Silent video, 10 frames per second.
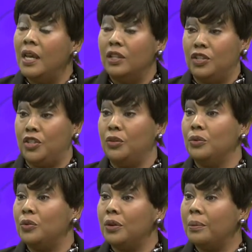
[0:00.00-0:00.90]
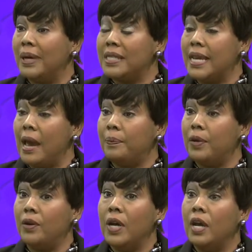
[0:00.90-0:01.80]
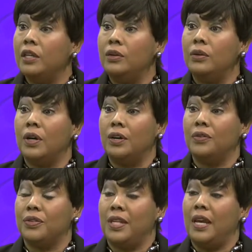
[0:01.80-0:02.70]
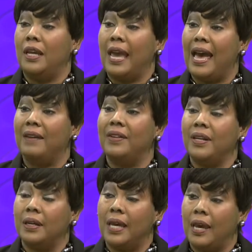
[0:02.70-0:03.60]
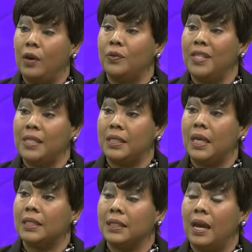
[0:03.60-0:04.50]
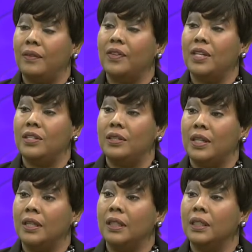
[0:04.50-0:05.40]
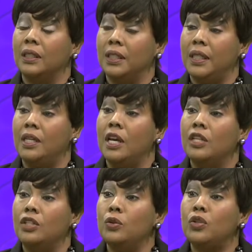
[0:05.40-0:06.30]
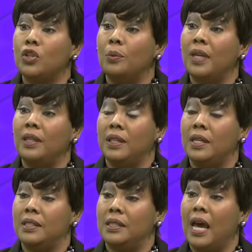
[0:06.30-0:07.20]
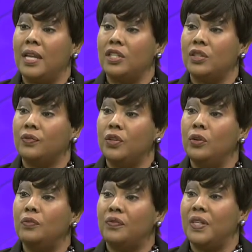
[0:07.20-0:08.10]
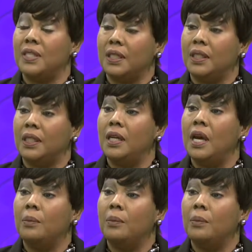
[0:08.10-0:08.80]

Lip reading: The children are much happier. You don't understand, having a healthy sex life can literally do so many things, not just for you physically,